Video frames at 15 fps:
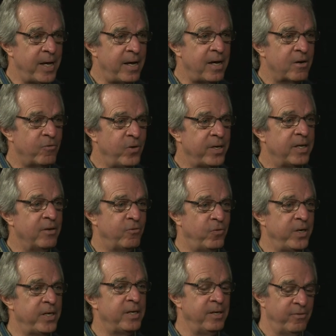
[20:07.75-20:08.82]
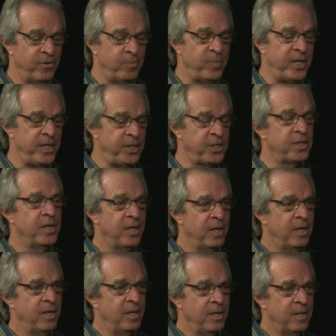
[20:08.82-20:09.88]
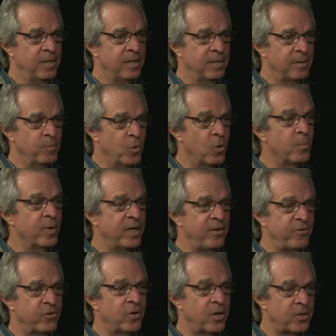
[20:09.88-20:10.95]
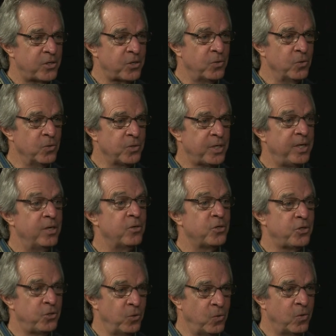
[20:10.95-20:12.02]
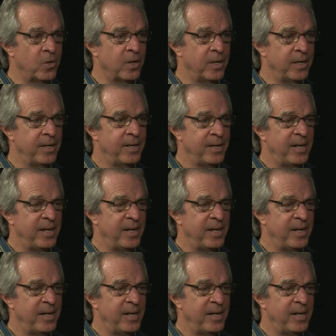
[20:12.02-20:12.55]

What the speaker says: Yeah, if it means more money for our schools here, sure.